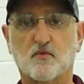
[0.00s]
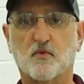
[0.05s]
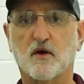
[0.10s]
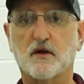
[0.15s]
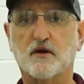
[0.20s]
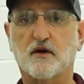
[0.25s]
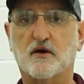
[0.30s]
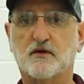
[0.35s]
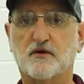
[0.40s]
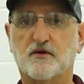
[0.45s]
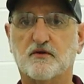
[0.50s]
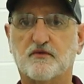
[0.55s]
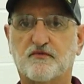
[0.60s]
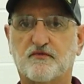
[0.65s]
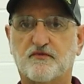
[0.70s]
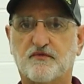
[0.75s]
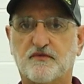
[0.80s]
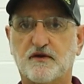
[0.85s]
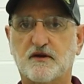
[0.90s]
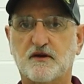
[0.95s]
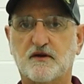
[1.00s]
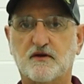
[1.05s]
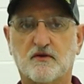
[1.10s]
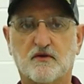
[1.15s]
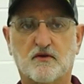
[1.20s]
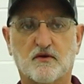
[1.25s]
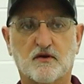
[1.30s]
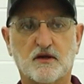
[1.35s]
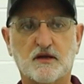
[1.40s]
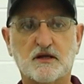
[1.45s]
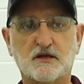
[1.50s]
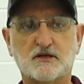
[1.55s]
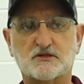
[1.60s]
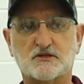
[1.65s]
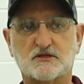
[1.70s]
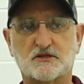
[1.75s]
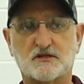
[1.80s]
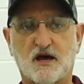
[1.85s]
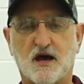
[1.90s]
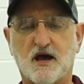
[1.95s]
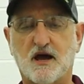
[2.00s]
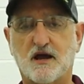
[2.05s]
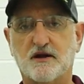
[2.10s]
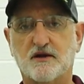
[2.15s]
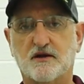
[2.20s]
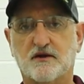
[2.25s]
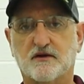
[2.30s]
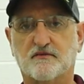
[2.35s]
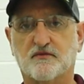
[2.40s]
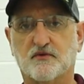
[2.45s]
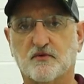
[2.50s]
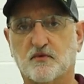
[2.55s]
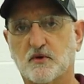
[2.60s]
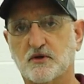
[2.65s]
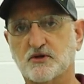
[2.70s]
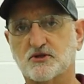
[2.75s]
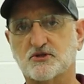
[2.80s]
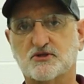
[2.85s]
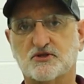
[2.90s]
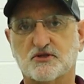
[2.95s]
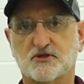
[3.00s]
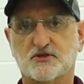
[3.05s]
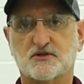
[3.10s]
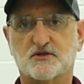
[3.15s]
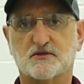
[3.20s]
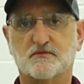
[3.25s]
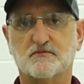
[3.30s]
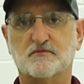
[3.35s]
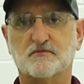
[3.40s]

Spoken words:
100 feet on each side of the winch system.